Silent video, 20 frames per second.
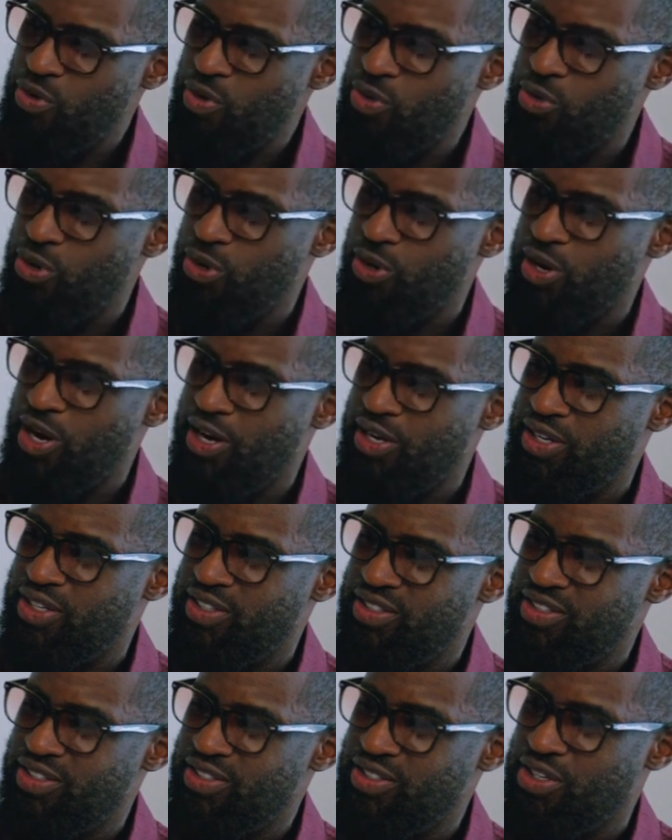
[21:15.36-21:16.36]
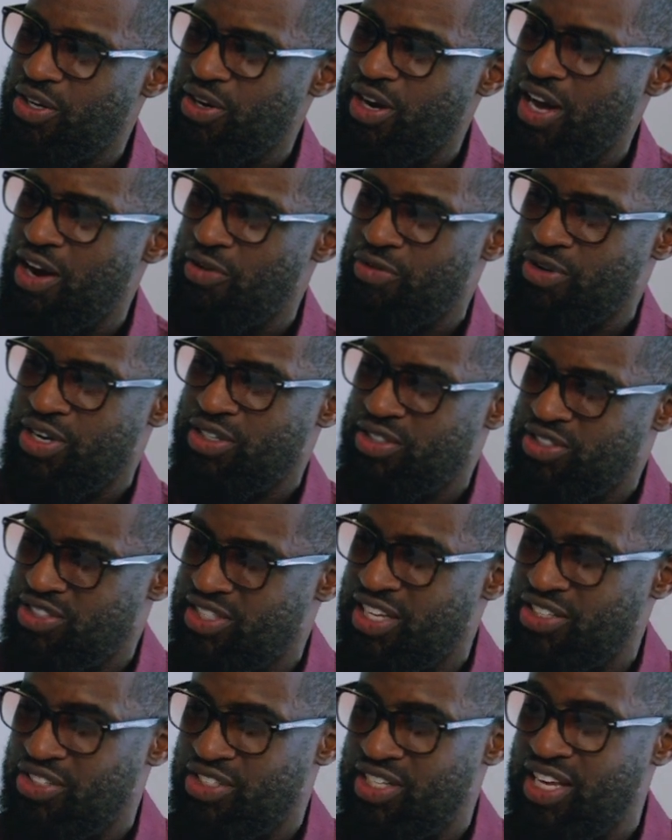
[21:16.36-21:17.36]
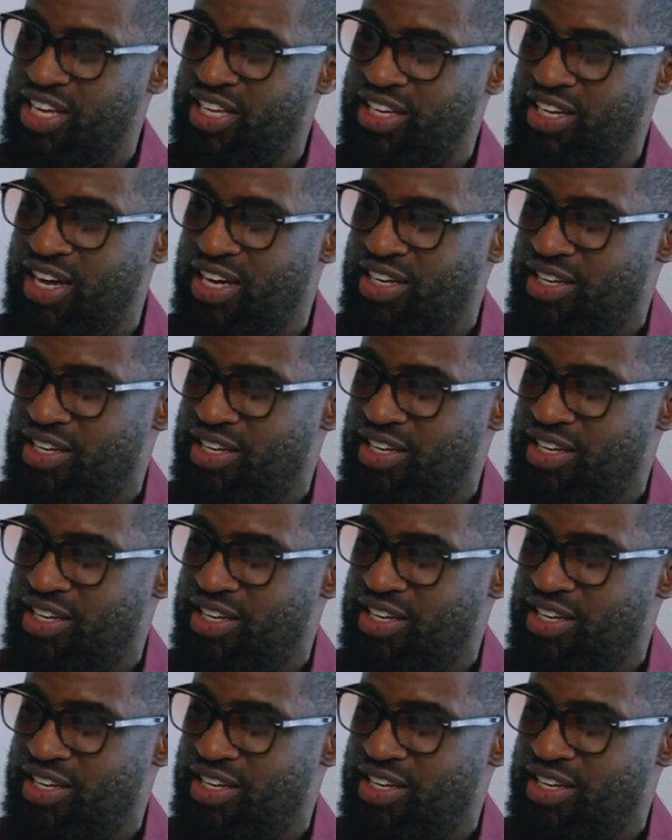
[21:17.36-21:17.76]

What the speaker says: Well, I rent out to Section 8.